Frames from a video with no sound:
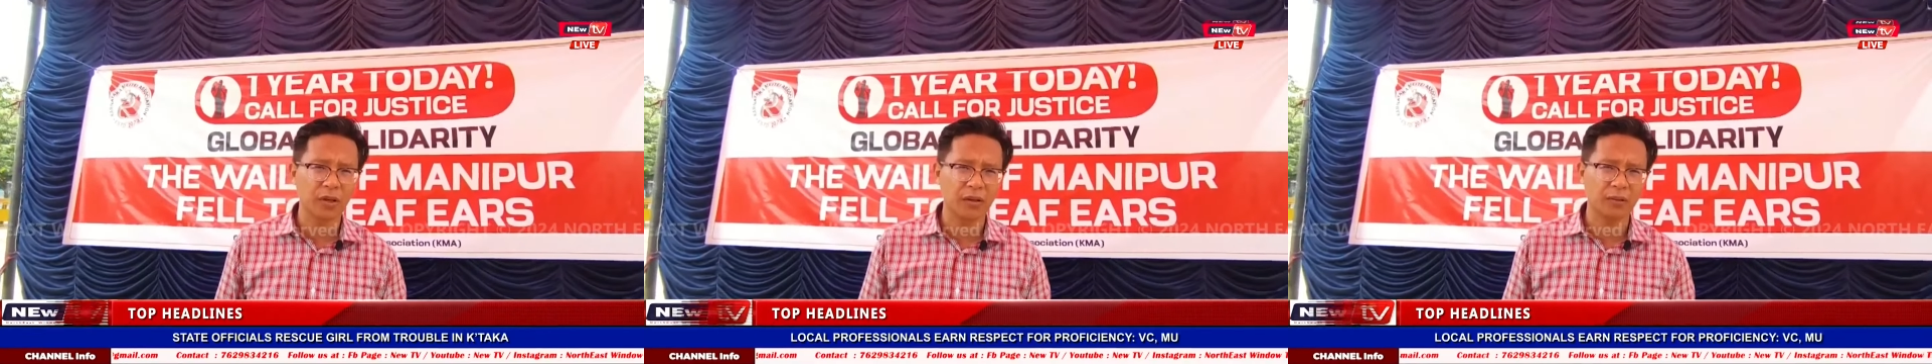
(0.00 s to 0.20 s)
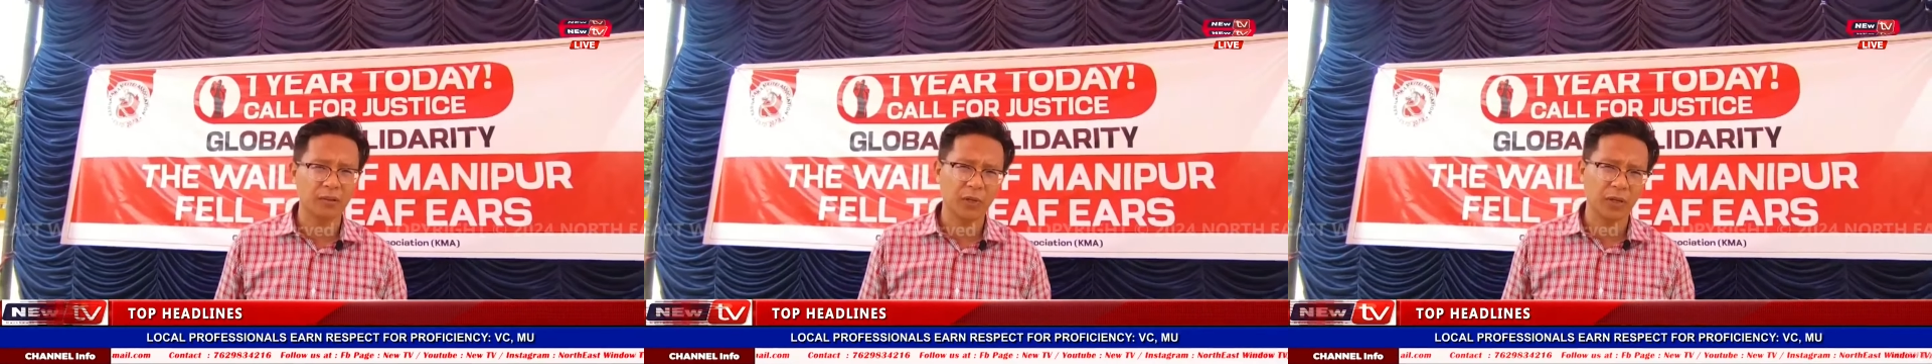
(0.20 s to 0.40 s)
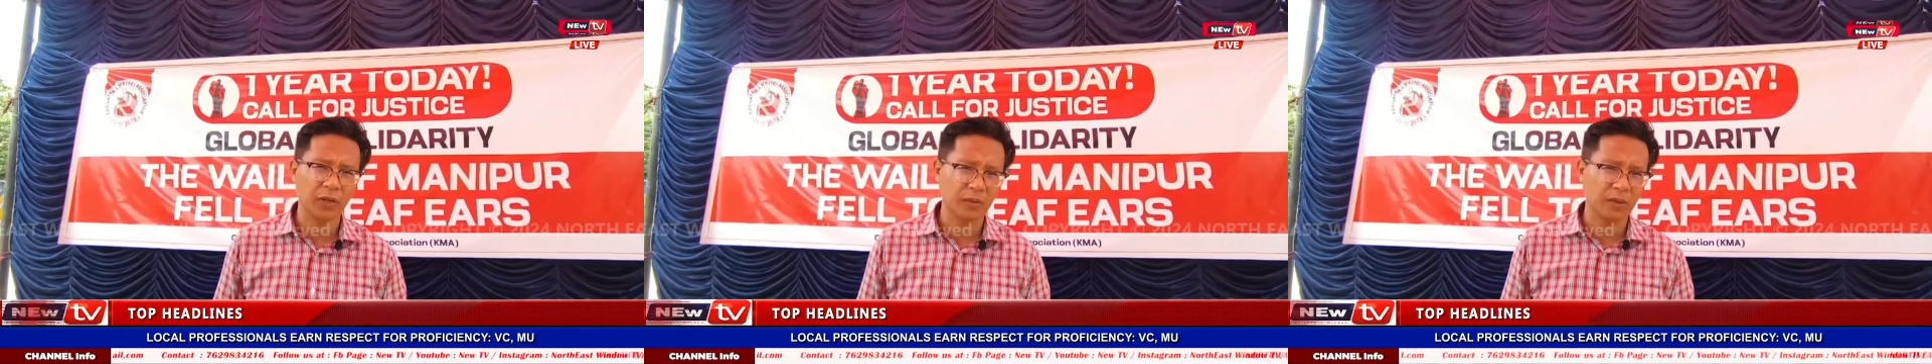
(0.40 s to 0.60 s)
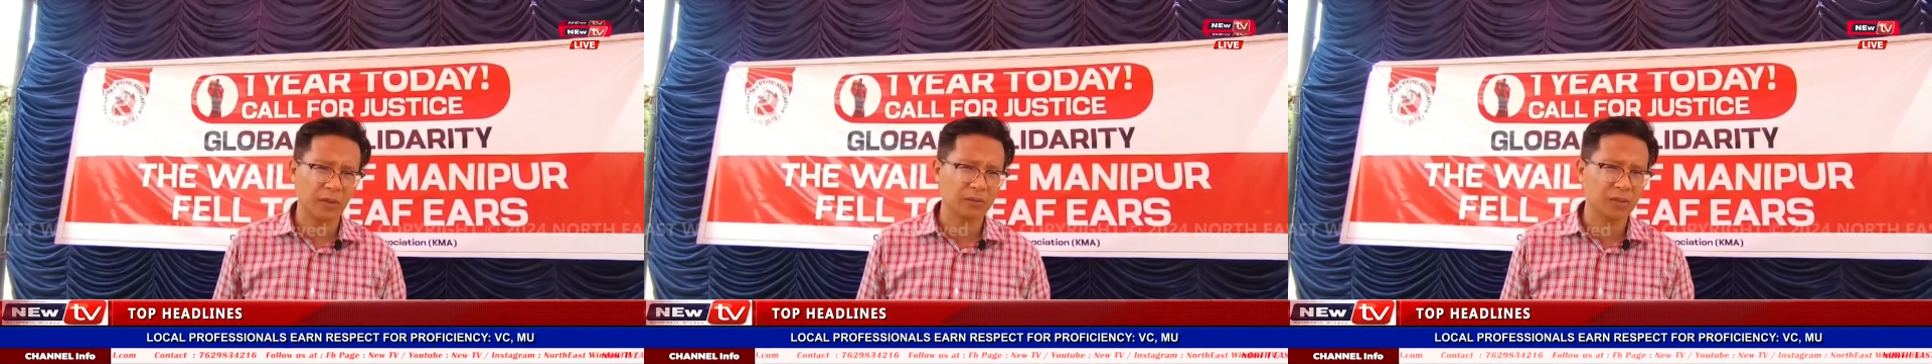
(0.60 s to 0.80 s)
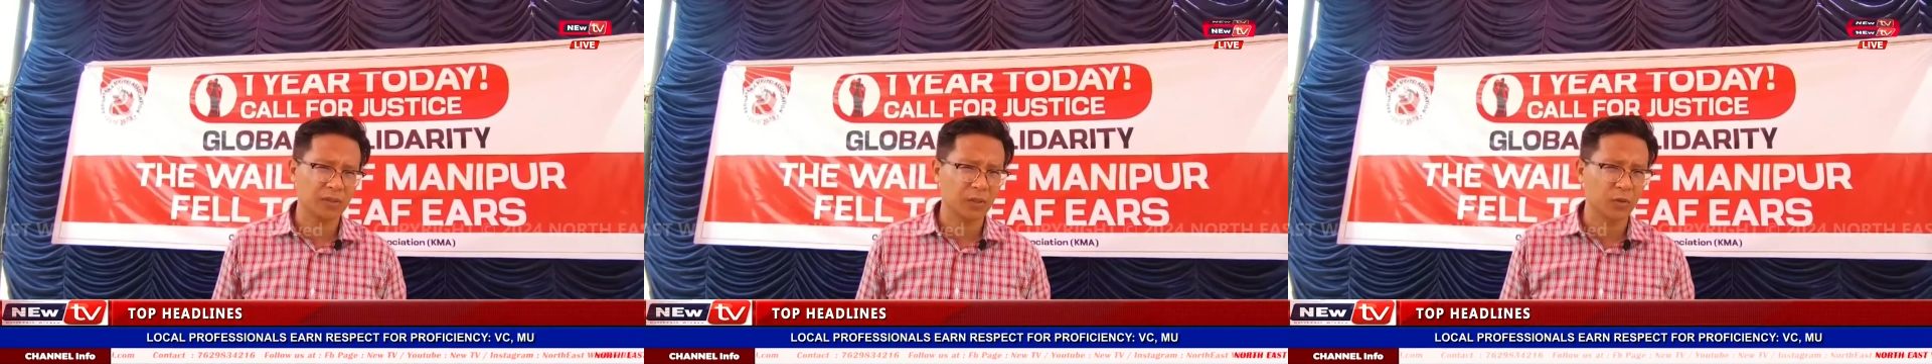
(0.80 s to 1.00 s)
and we have
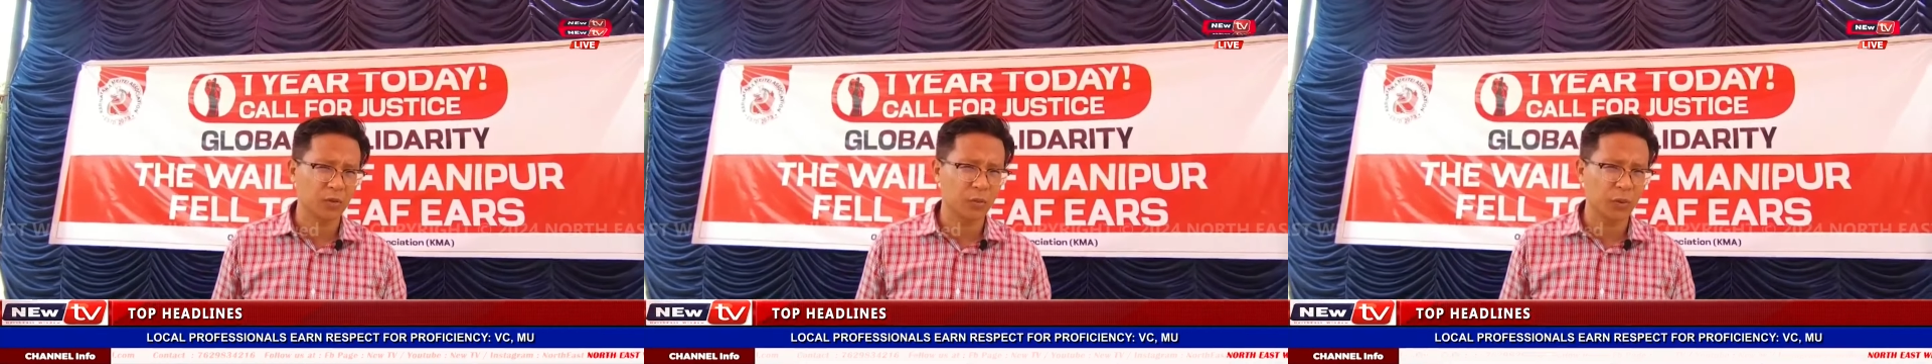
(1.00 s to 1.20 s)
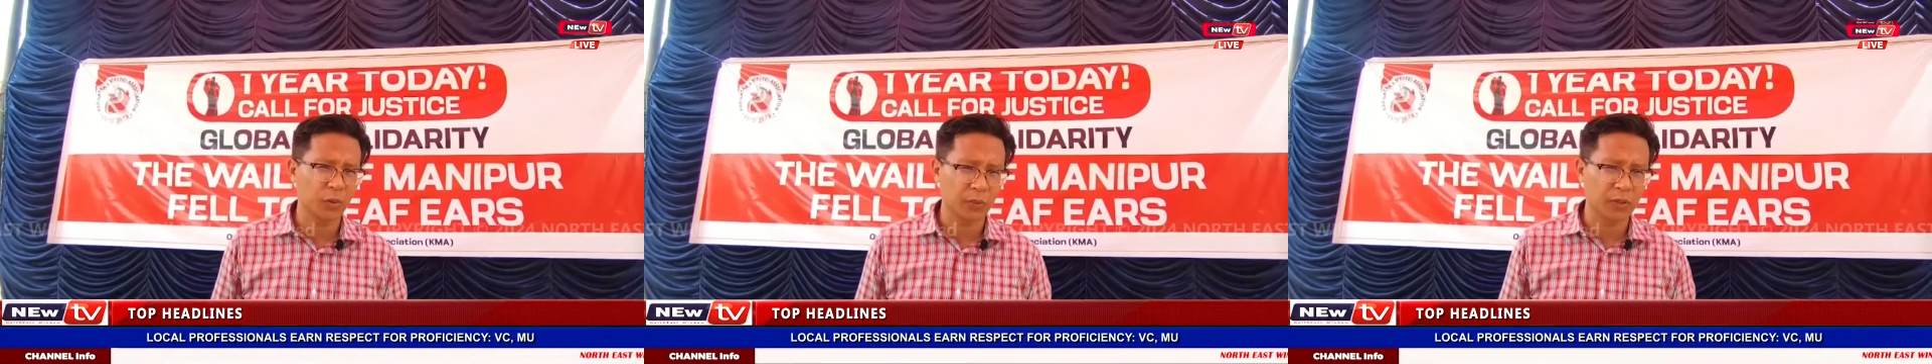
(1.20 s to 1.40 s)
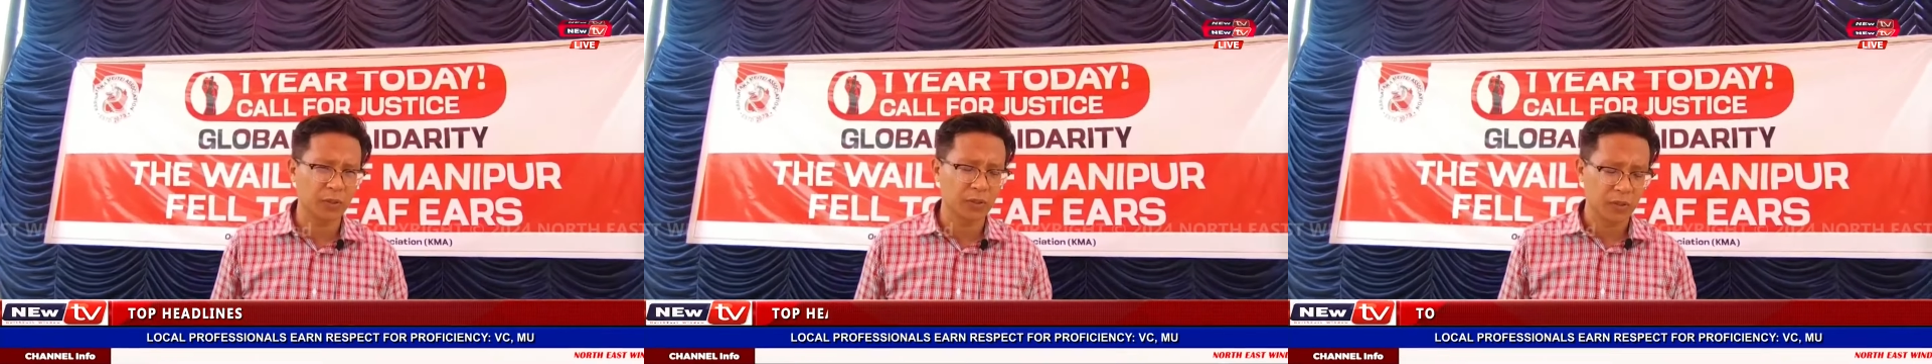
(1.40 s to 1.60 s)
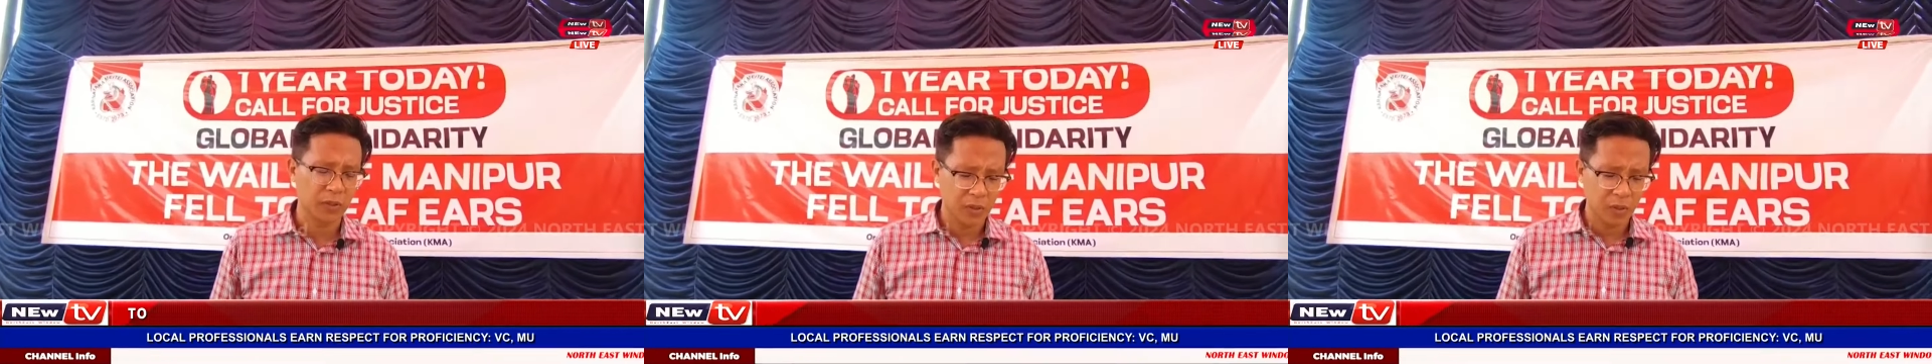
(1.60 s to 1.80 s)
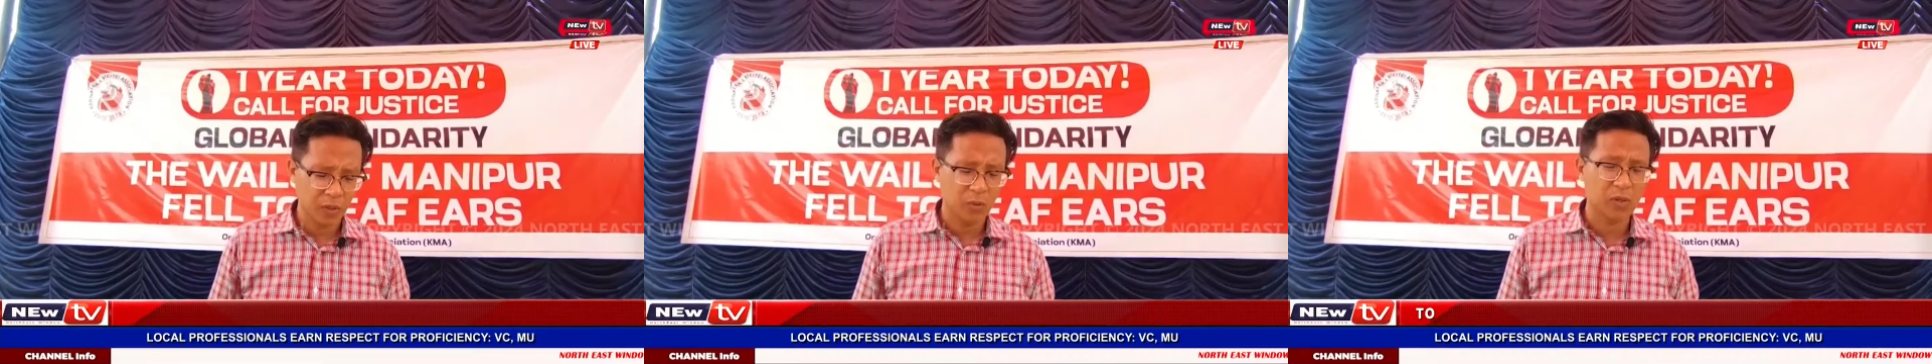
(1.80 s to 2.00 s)
around thirty-two people
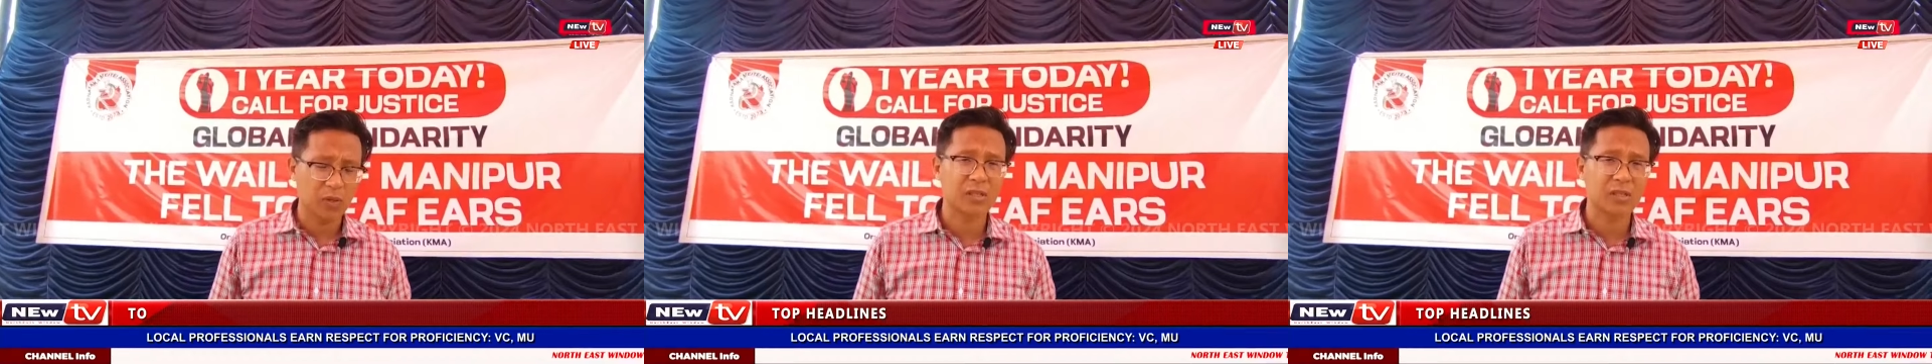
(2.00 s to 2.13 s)
who